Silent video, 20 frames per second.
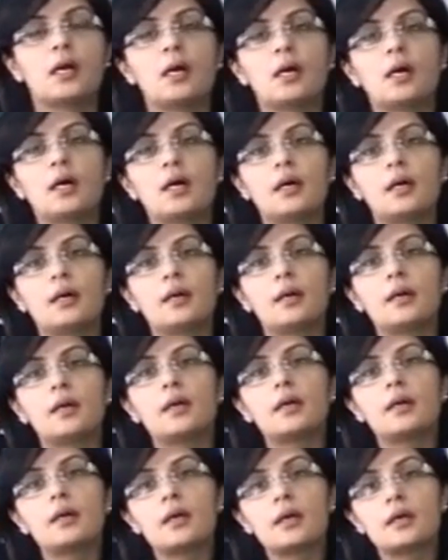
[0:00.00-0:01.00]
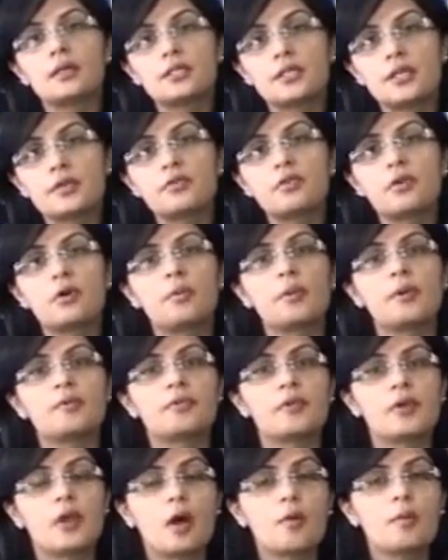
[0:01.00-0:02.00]
Uh, a syndrome, a
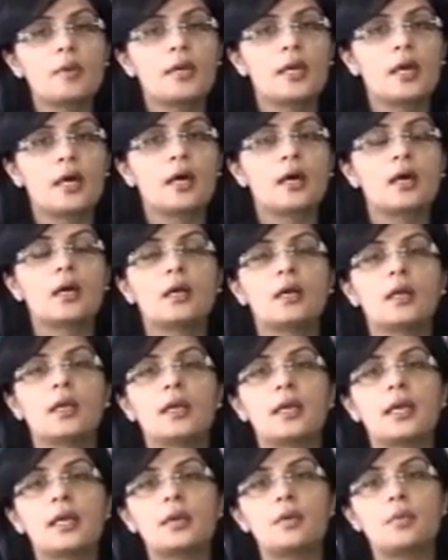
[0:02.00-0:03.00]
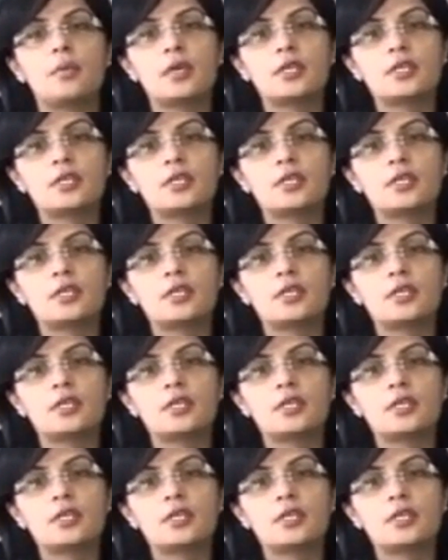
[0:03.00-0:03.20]
phenomena in